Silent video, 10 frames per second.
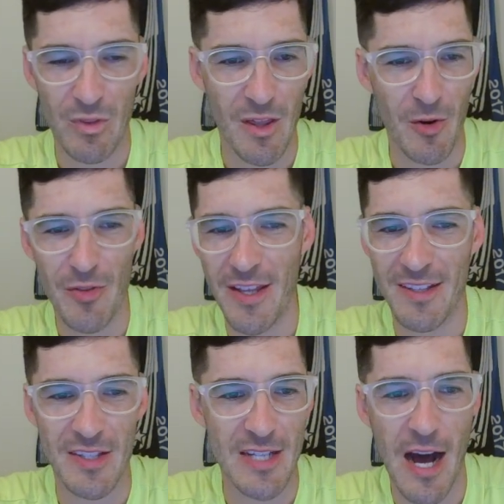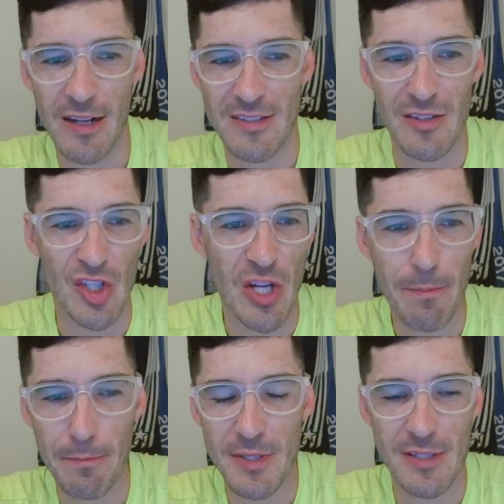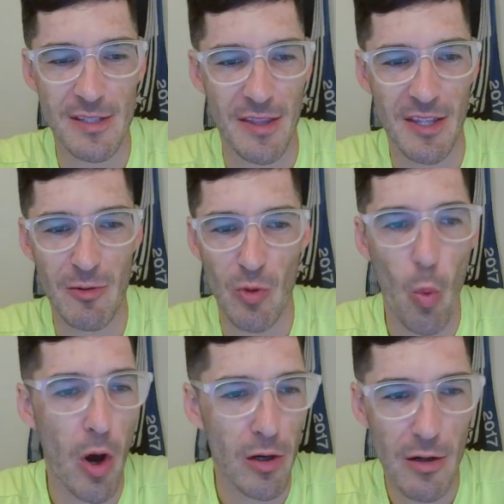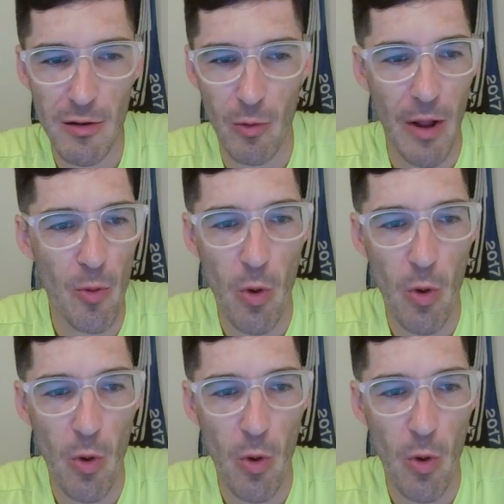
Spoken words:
They're in like the docks and the ships. I think they're in the water, around the